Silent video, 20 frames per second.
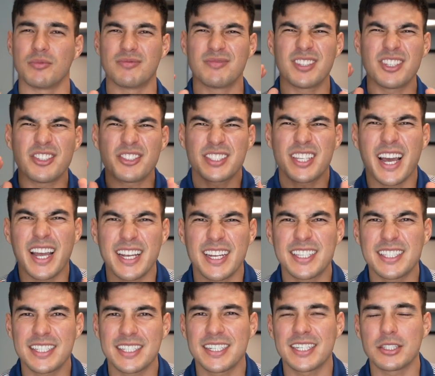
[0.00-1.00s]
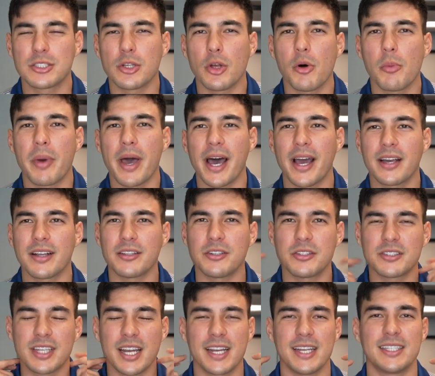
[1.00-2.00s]
little tightness in his low back,
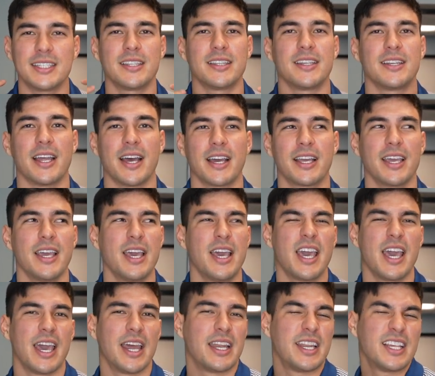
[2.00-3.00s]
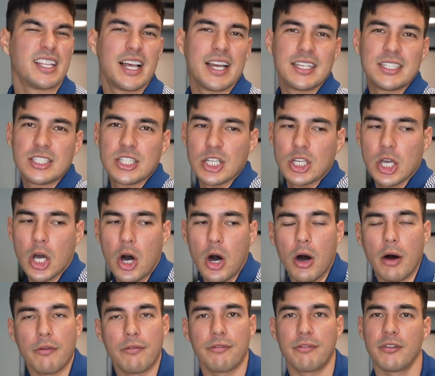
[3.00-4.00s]
little tightness in the neck, and he likes to
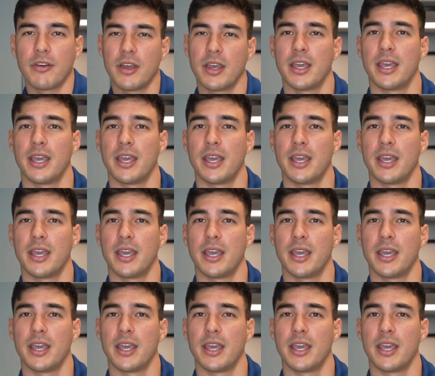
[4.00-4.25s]
golf.